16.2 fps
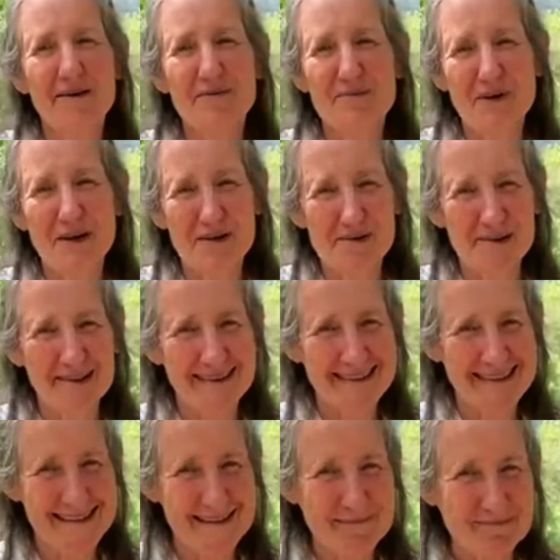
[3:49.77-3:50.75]
in
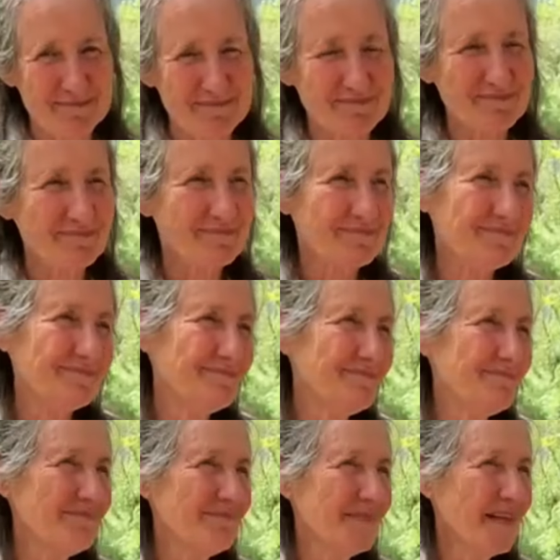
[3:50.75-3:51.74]
minerals,
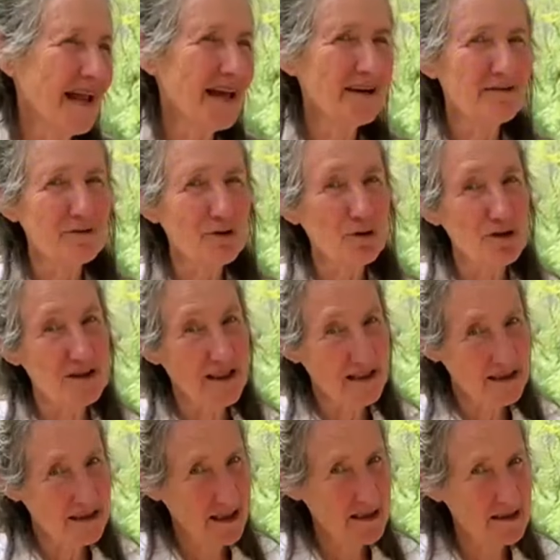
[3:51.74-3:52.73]
and of course they
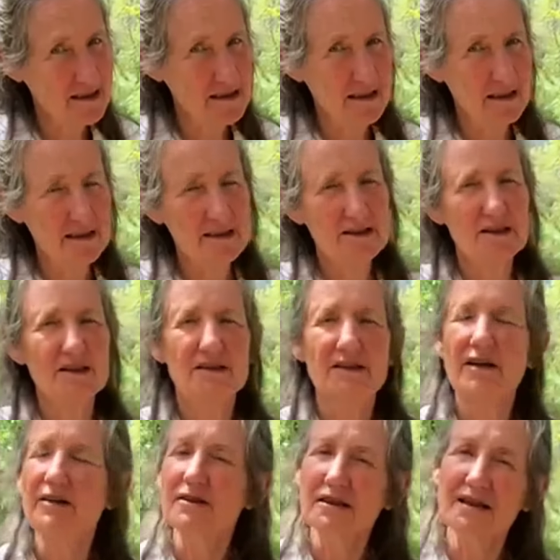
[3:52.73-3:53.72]
taste delicious.
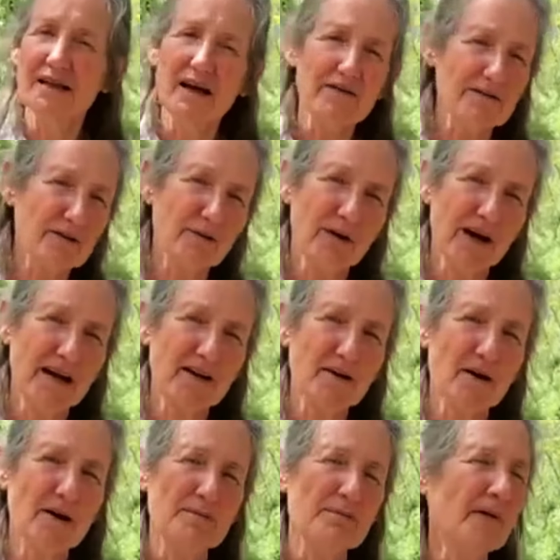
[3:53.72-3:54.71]
Don't you love the way
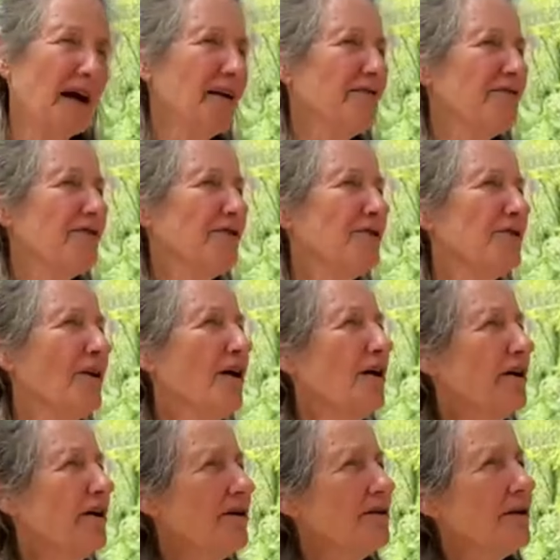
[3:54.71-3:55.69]
God made food?
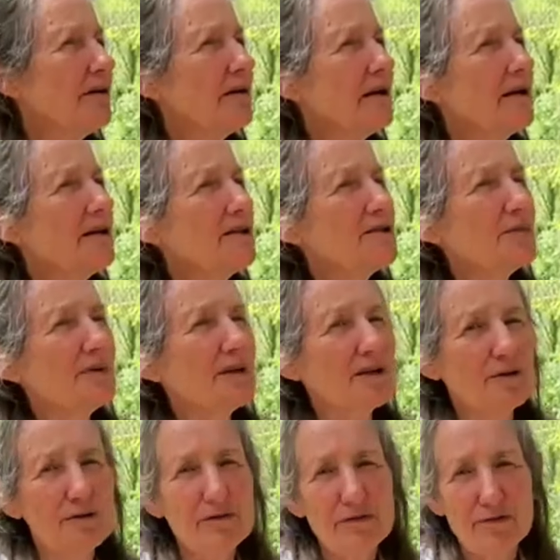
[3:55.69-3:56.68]
Not only to be
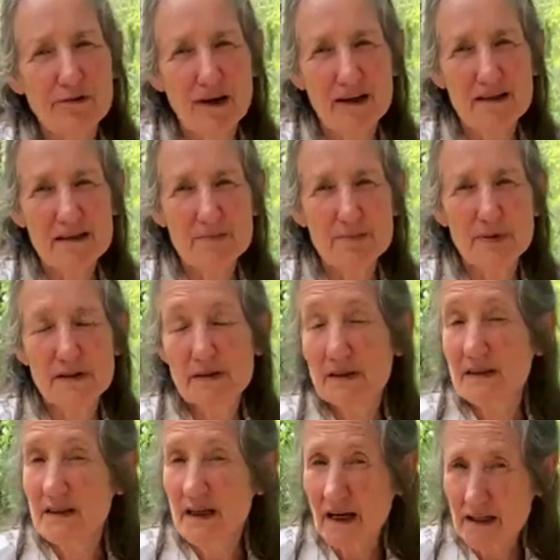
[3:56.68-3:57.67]
good for us, but
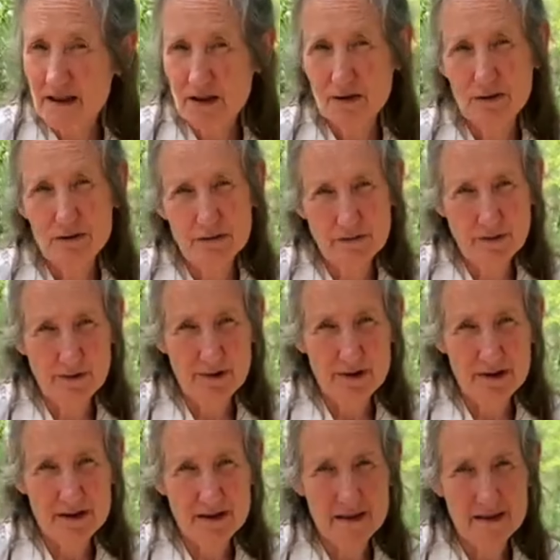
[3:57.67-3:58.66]
to taste good for
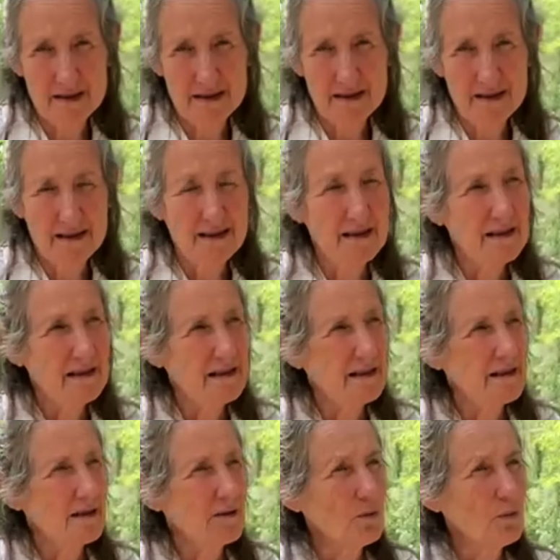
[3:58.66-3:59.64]
us.
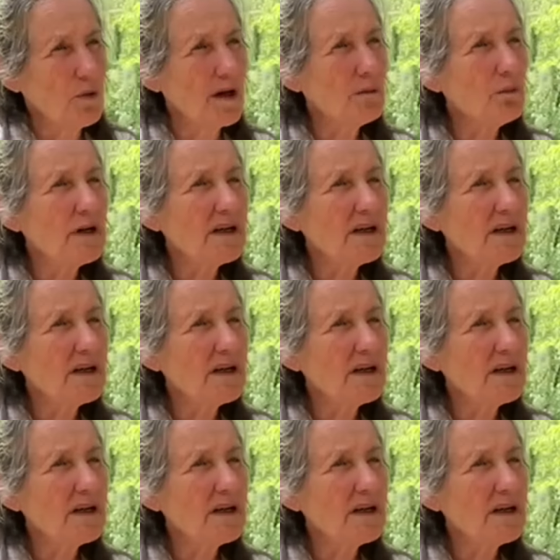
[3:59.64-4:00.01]
When